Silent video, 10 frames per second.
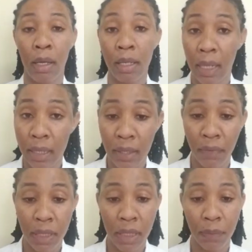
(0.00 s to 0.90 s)

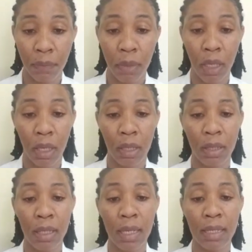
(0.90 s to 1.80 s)
Inactivity.
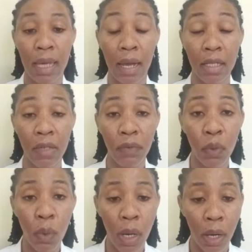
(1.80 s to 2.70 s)
The less active
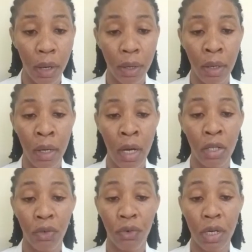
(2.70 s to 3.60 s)
you are,
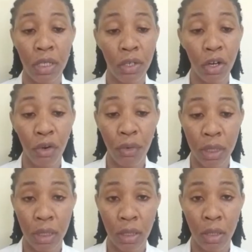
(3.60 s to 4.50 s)
the greater your
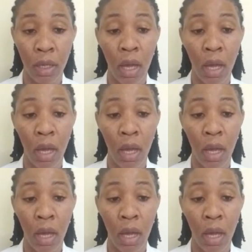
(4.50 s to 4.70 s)
risk.